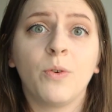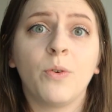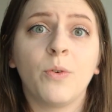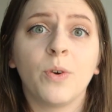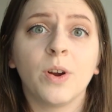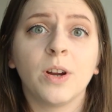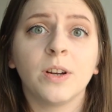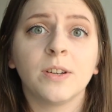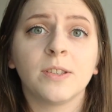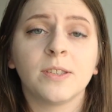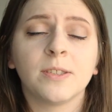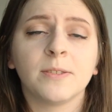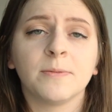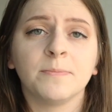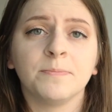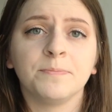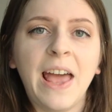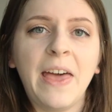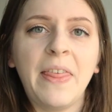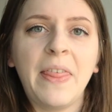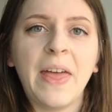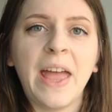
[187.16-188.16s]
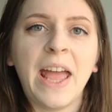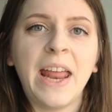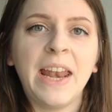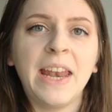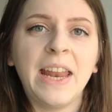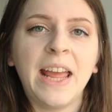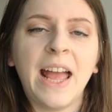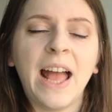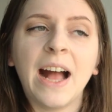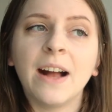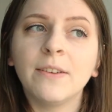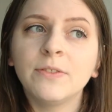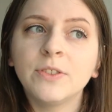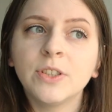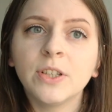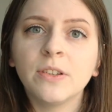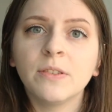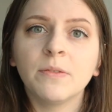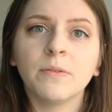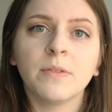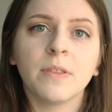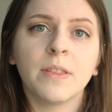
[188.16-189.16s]
course. And then
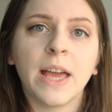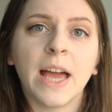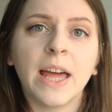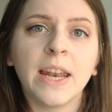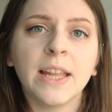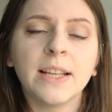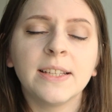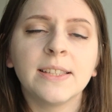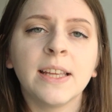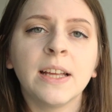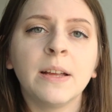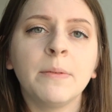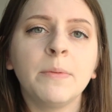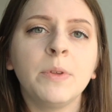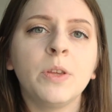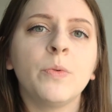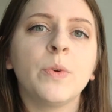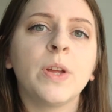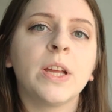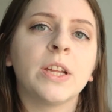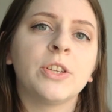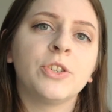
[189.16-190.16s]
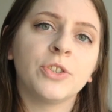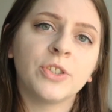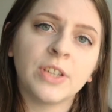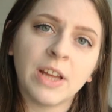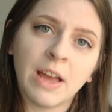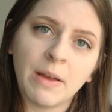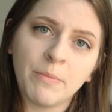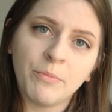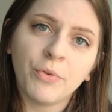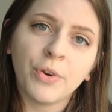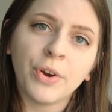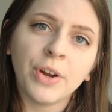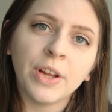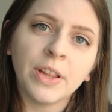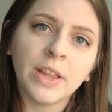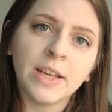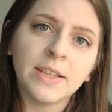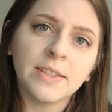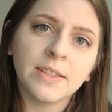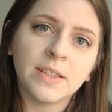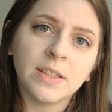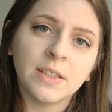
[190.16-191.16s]
after that exam, you would get your temporary
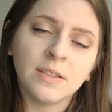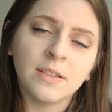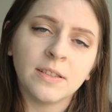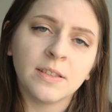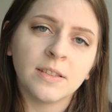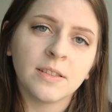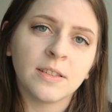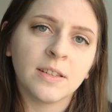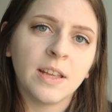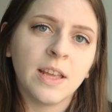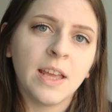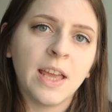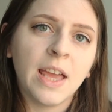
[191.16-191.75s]
license.